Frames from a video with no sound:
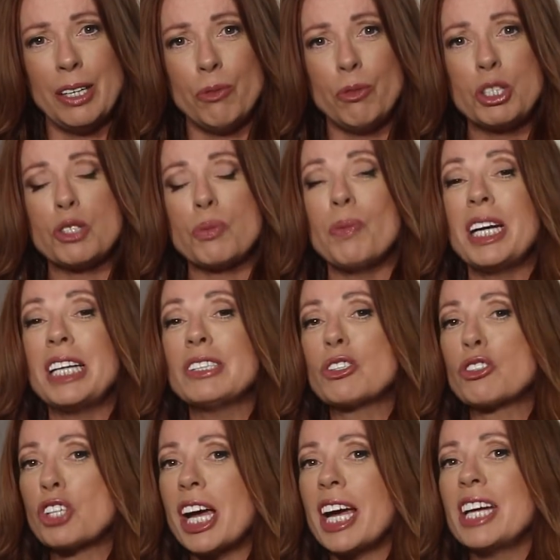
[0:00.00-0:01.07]
which means
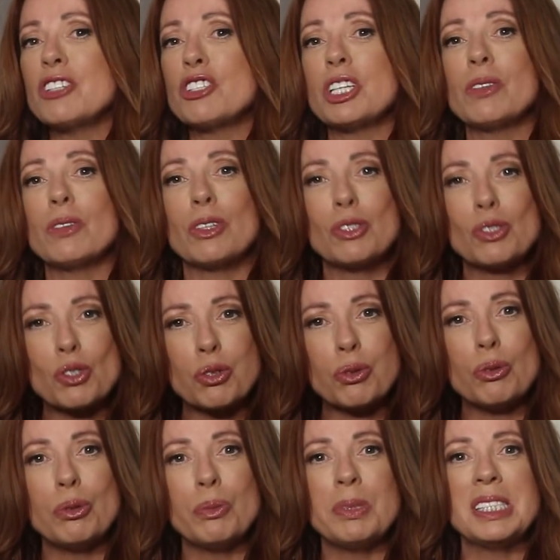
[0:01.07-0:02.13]
changing those
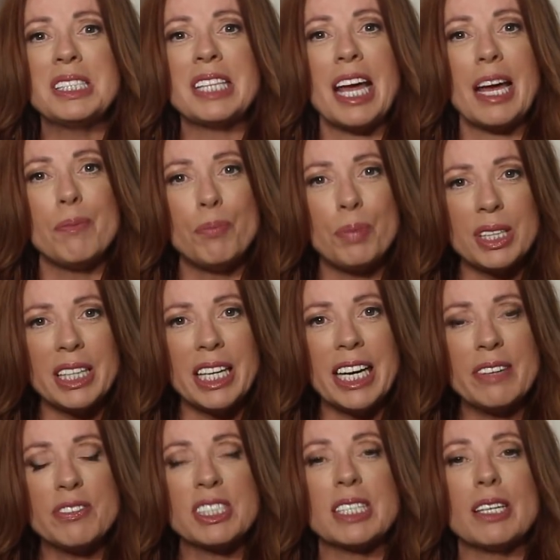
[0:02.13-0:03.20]
traumas and
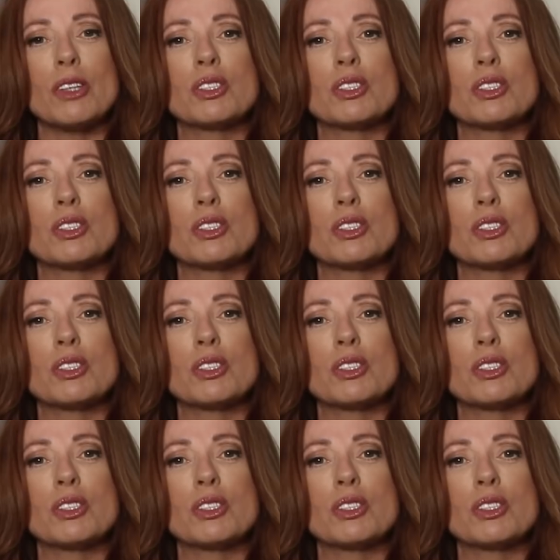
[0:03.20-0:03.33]
beliefs